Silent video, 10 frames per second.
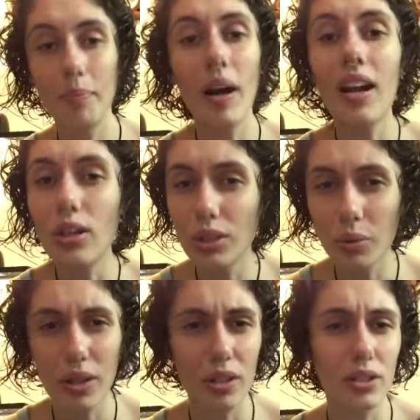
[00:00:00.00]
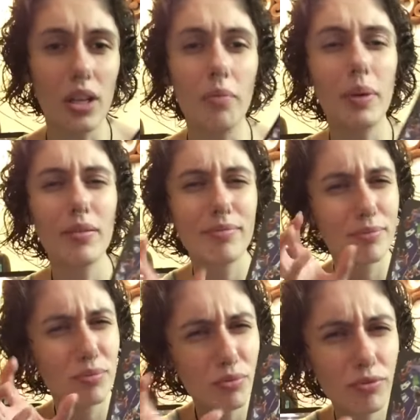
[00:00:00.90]
but also with yourself, but
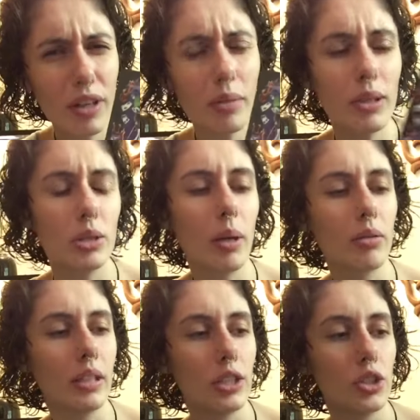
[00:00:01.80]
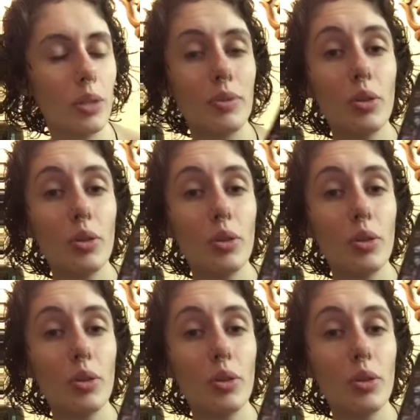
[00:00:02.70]
very much about relationships.